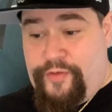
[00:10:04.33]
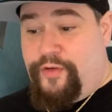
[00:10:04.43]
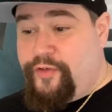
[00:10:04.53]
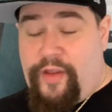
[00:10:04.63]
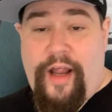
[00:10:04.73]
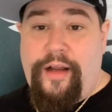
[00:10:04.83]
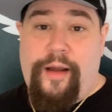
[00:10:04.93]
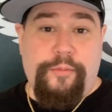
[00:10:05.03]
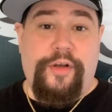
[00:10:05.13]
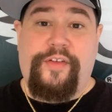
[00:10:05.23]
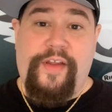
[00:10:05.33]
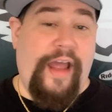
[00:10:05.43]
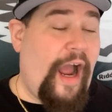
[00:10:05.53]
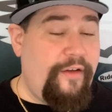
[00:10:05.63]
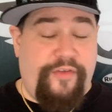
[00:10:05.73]
in the slot. I'm going to
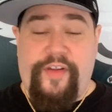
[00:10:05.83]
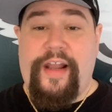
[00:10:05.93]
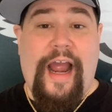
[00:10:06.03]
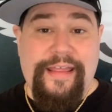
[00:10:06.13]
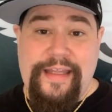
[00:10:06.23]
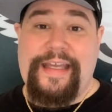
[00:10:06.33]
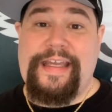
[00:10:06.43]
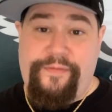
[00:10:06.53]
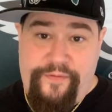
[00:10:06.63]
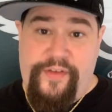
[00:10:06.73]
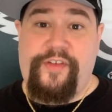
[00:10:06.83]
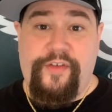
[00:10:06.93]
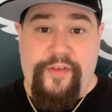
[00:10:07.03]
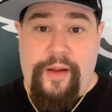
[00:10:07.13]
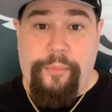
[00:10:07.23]
say, I've said I think he fits
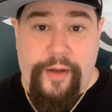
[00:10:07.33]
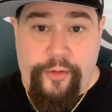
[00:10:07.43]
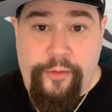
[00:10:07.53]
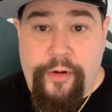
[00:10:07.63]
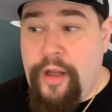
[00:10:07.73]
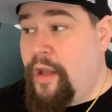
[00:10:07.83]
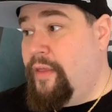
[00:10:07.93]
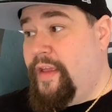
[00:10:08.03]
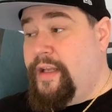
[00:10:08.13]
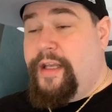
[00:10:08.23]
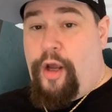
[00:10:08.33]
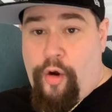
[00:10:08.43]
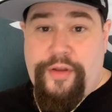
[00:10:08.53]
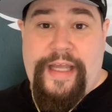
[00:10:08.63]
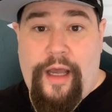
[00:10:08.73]
the slot better than
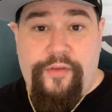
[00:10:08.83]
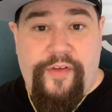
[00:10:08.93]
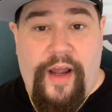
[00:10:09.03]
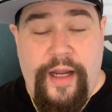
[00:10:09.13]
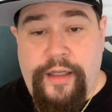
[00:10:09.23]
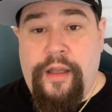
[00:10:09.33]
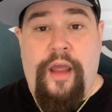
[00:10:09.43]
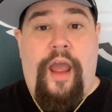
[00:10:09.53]
on the outside.